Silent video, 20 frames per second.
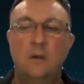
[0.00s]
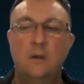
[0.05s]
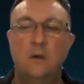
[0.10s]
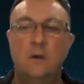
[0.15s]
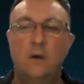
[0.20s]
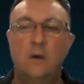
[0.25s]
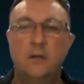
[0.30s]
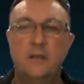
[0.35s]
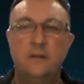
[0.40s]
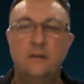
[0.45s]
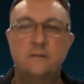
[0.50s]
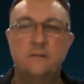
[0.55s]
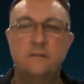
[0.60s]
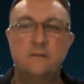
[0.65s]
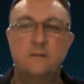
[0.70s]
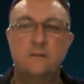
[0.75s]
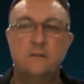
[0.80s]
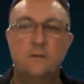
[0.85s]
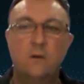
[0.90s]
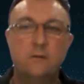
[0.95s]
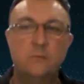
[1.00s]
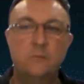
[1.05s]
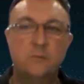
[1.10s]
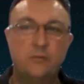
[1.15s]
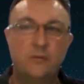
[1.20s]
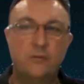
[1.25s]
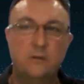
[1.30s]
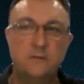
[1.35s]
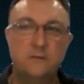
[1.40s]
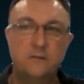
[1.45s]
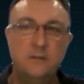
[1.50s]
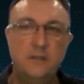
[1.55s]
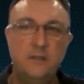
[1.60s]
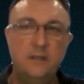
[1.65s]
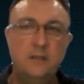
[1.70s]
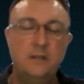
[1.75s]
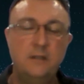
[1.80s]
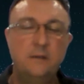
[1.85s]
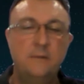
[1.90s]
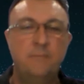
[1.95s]
guess seismic
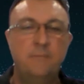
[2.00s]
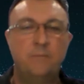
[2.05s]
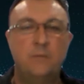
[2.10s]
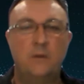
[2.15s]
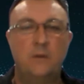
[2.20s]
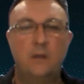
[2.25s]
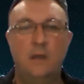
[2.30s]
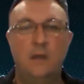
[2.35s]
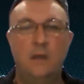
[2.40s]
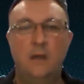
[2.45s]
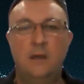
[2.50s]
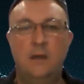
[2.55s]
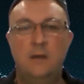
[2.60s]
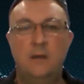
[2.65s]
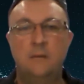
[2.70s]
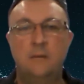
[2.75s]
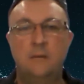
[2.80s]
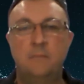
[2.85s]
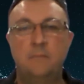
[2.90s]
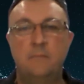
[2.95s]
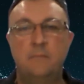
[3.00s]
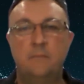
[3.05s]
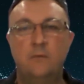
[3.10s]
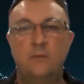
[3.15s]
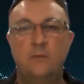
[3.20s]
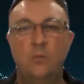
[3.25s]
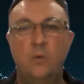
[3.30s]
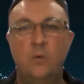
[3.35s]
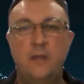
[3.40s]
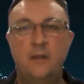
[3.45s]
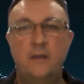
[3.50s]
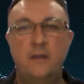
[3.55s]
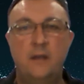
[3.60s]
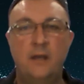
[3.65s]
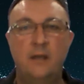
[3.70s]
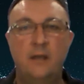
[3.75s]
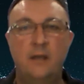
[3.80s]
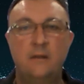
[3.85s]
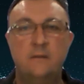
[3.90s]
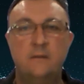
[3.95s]
velocity, the way that
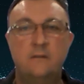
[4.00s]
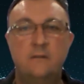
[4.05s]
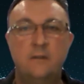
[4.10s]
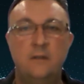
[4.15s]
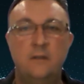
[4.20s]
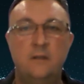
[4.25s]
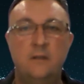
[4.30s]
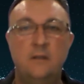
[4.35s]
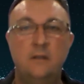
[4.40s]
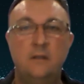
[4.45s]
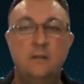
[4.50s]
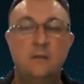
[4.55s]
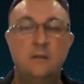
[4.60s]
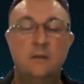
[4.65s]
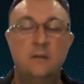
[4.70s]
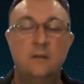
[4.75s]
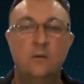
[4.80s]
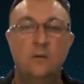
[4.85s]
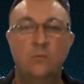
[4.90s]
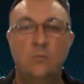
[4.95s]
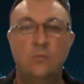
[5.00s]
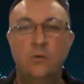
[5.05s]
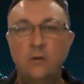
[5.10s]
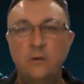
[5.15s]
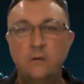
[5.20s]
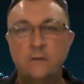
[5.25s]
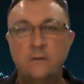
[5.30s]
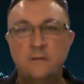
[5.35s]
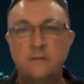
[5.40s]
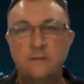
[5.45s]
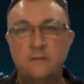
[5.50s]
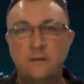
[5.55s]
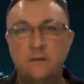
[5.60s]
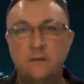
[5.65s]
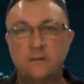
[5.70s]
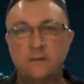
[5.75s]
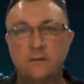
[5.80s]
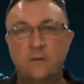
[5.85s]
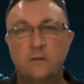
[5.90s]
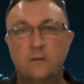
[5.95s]
ANT works is that
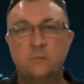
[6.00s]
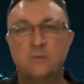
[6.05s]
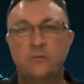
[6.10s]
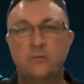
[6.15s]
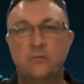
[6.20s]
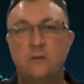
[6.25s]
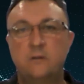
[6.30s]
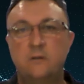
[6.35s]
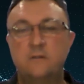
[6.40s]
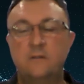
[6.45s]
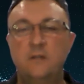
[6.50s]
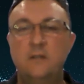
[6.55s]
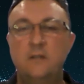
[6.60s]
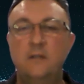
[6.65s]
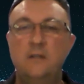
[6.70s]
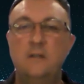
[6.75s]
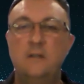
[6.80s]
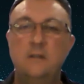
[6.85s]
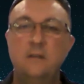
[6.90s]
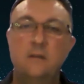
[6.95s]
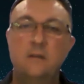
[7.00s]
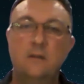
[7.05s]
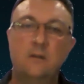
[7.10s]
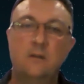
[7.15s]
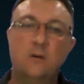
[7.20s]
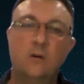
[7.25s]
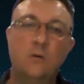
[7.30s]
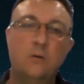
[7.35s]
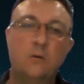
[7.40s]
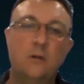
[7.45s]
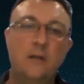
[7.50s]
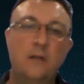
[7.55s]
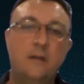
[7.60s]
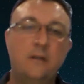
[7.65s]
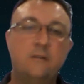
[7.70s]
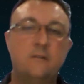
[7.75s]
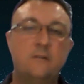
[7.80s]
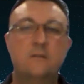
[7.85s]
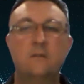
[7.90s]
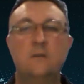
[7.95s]
the seismic velocity
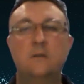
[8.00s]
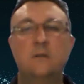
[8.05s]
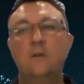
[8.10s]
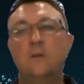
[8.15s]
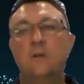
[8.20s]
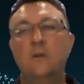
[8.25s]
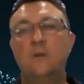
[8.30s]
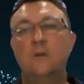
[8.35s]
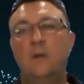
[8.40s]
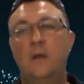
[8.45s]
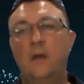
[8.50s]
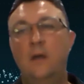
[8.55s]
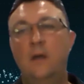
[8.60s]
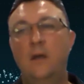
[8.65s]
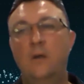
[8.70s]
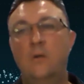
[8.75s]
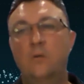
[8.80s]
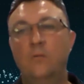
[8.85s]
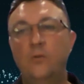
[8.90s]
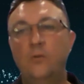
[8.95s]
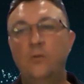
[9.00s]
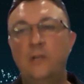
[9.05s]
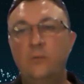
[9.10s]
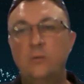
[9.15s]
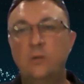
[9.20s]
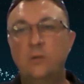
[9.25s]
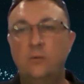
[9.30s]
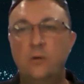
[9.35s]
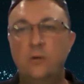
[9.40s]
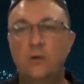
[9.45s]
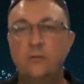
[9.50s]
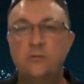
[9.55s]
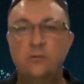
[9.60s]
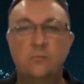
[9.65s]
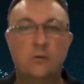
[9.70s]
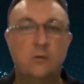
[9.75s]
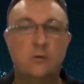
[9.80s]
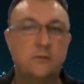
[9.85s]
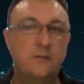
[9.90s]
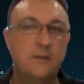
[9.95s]
correlates really, really well to
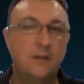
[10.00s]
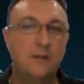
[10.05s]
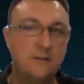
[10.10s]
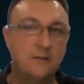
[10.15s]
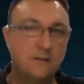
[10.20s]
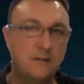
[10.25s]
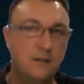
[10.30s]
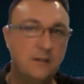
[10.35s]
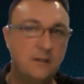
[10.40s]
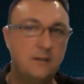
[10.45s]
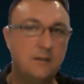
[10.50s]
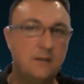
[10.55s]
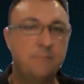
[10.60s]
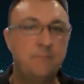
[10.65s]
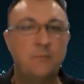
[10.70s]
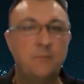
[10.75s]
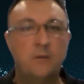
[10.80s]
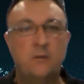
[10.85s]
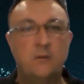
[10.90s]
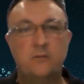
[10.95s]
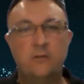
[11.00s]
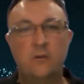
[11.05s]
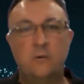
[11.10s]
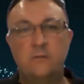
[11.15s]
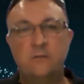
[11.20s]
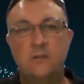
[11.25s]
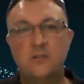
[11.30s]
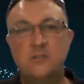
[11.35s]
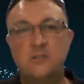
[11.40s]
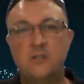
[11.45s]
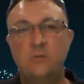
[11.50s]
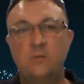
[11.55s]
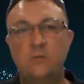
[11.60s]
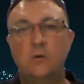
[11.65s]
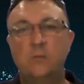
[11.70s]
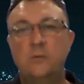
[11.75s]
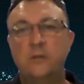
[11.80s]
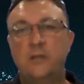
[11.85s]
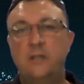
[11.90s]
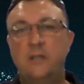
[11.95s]
rock density. So essentially
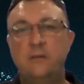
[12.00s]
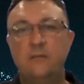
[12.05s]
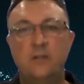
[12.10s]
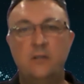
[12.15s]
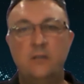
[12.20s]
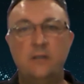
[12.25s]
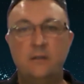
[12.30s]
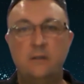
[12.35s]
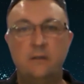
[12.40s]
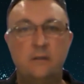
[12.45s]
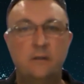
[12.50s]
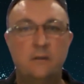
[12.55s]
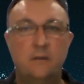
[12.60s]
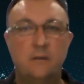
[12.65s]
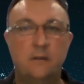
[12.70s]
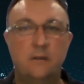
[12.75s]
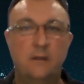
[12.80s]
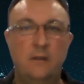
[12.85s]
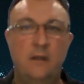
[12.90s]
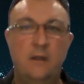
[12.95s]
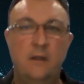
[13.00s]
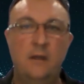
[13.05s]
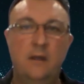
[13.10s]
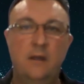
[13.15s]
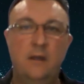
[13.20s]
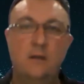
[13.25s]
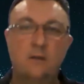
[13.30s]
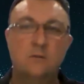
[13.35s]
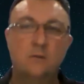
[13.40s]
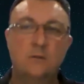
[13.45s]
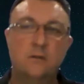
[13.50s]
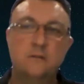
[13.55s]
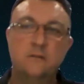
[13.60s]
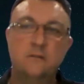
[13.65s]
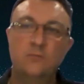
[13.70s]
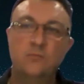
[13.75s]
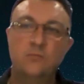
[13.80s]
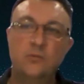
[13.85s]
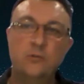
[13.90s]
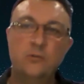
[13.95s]
what we're giving our clients
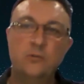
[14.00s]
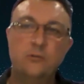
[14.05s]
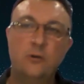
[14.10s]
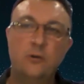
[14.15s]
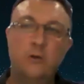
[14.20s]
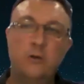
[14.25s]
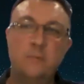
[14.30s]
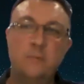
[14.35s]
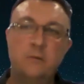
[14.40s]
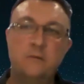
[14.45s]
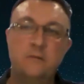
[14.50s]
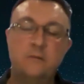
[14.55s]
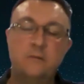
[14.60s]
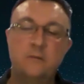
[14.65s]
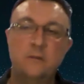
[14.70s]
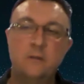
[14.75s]
in real time is